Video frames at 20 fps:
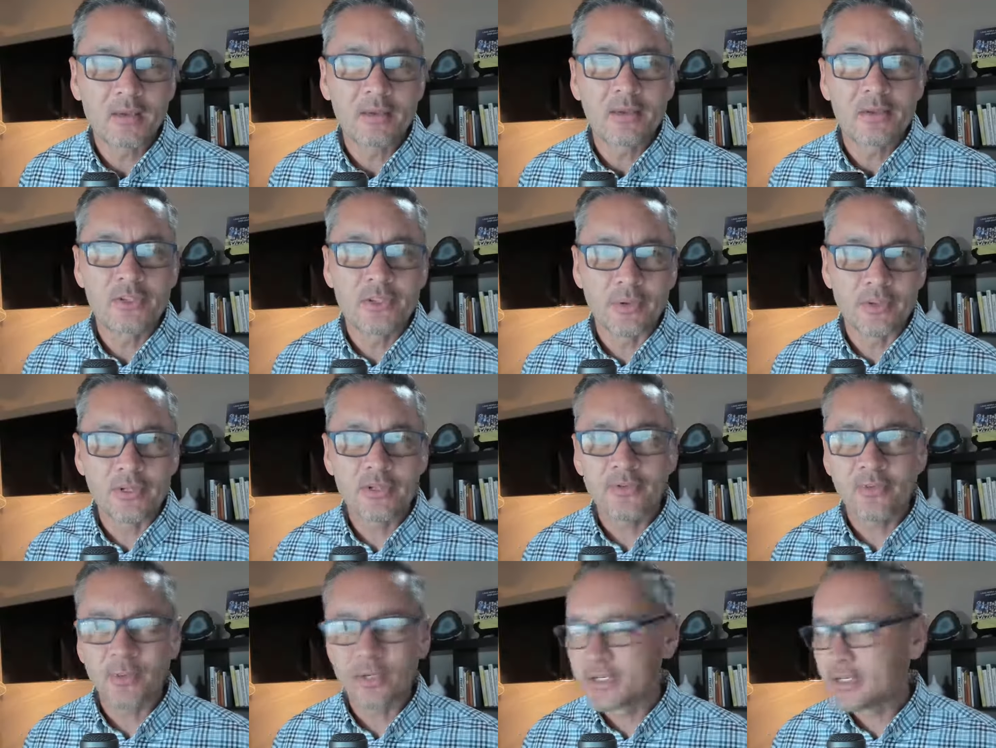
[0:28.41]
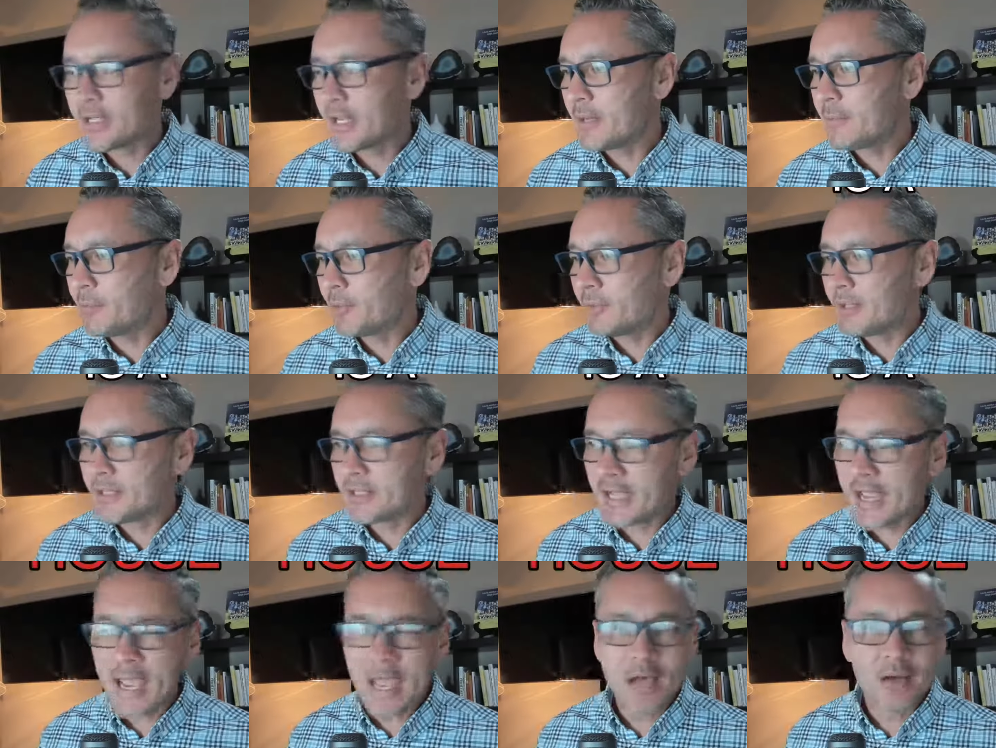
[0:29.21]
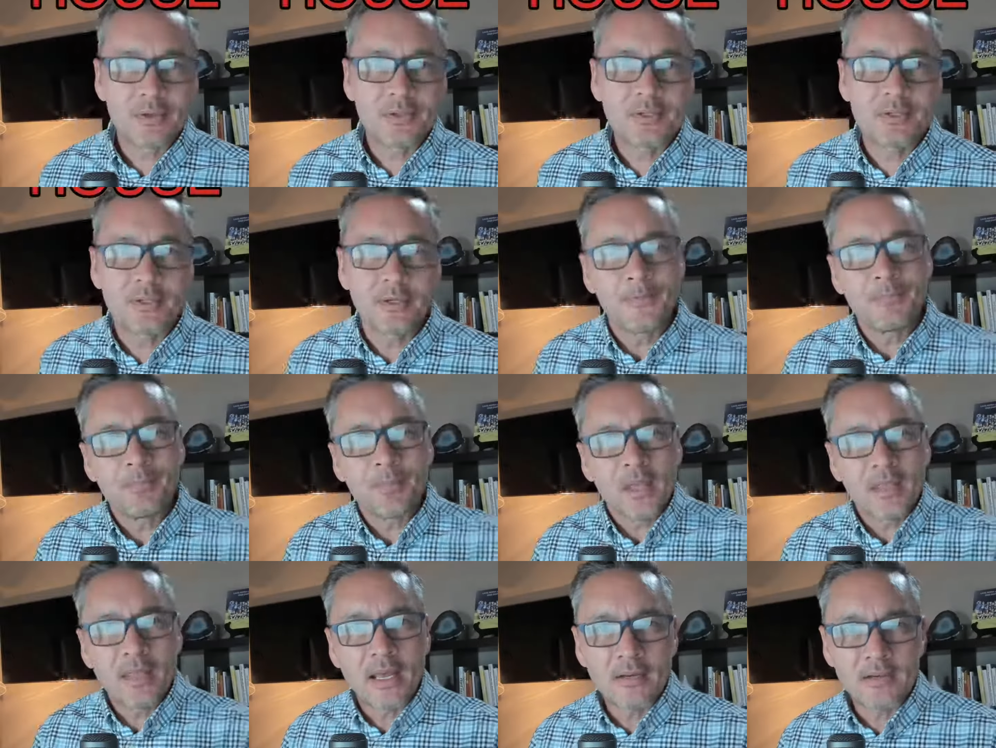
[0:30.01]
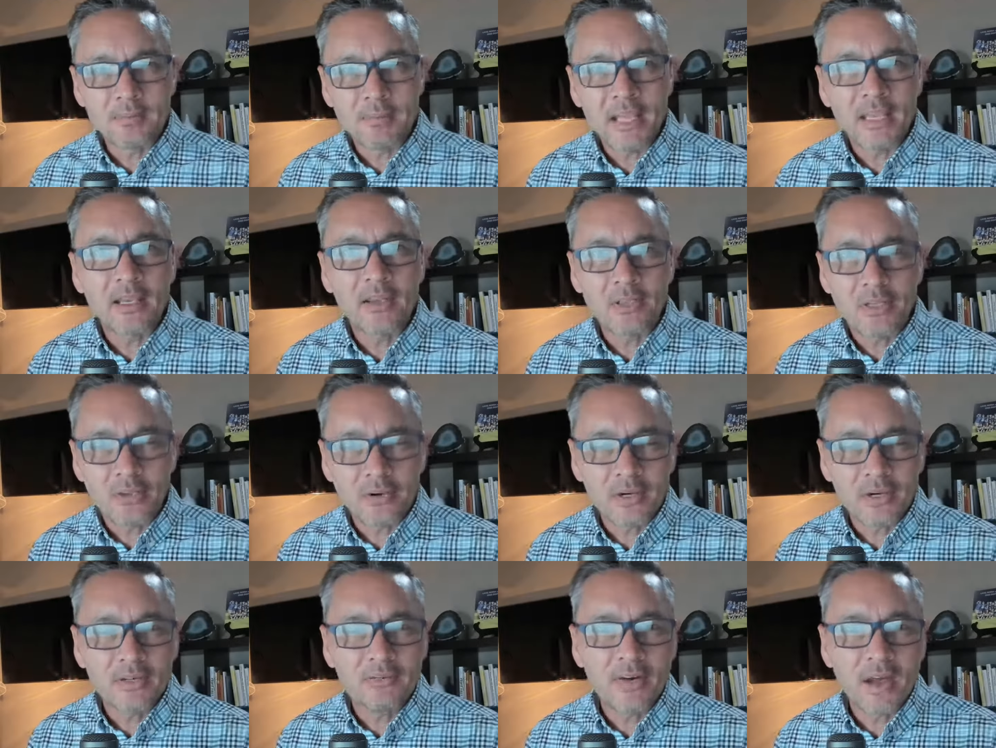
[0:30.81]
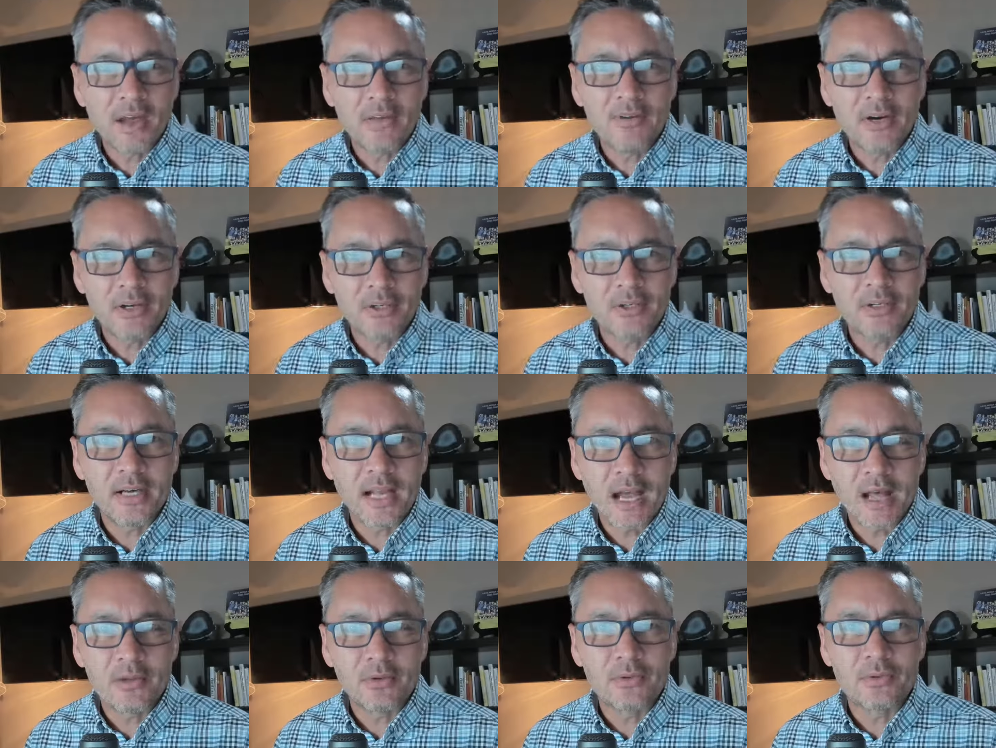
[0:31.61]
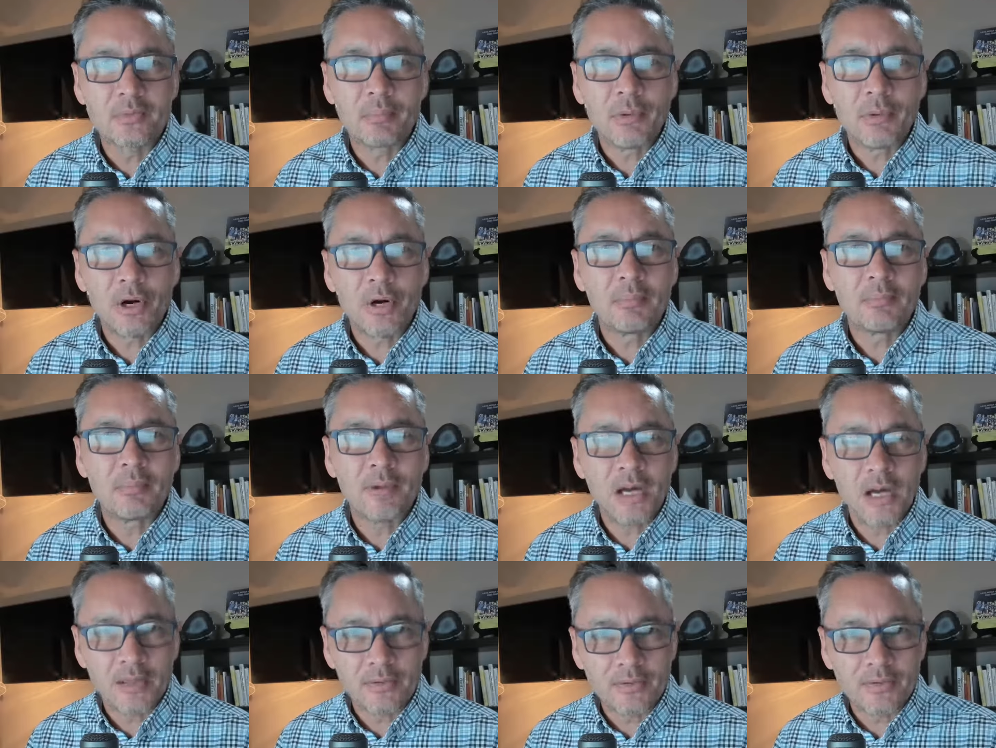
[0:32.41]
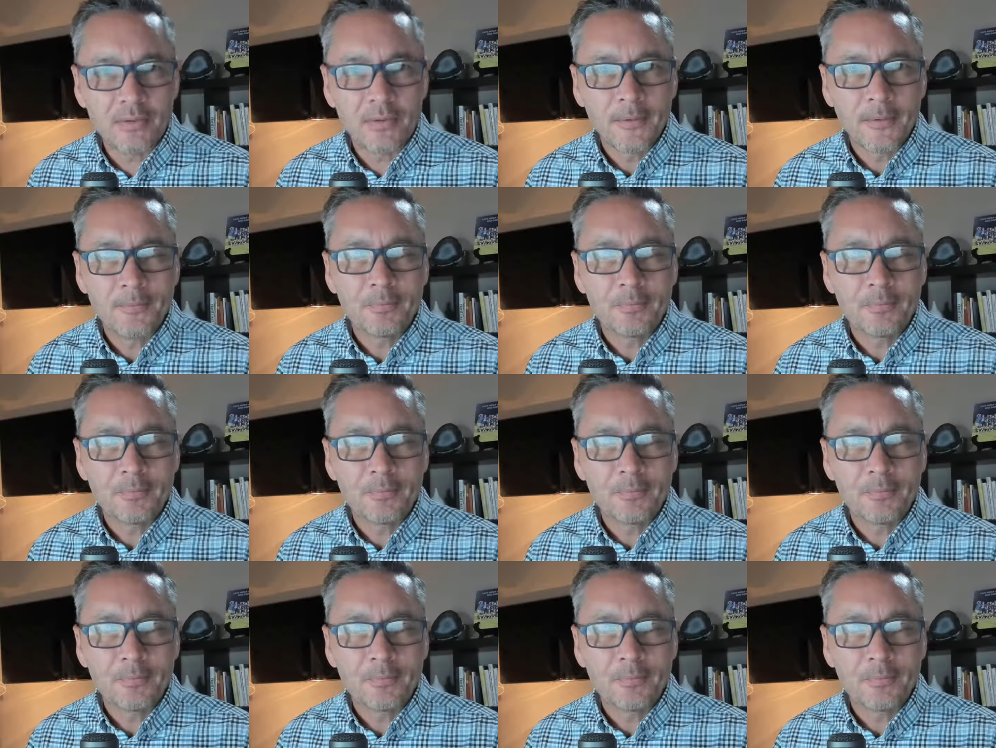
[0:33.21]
So this, for example, is a house that is making $3,500 per month,